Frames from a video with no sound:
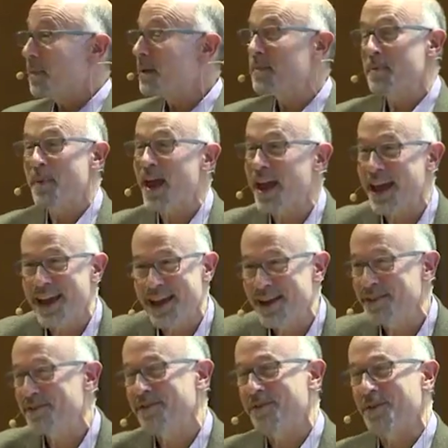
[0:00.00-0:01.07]
maybe
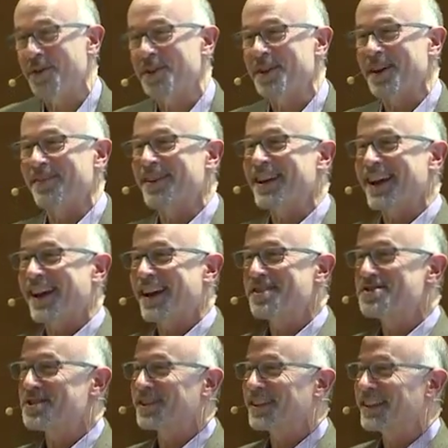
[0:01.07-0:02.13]
paying for them
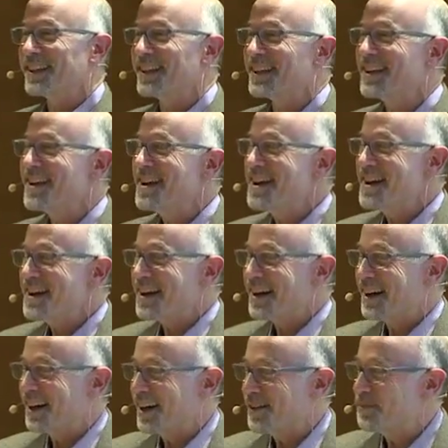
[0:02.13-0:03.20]
occasionally,
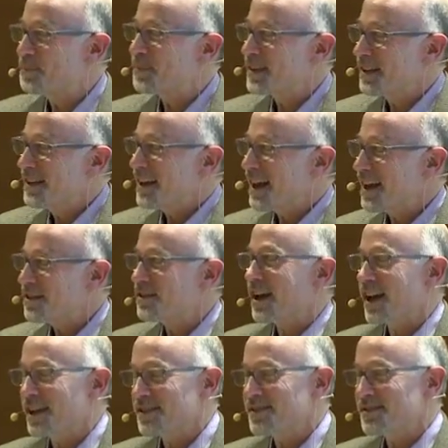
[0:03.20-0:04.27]
um, and
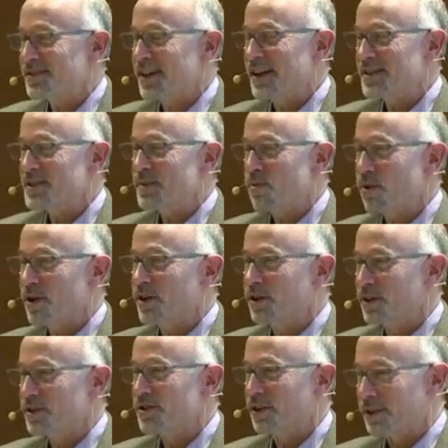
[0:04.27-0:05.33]
and and supporting
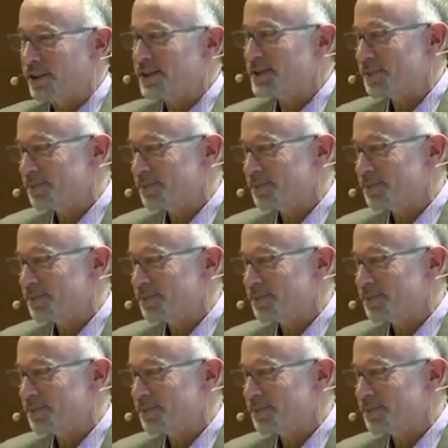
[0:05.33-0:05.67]
good journalism.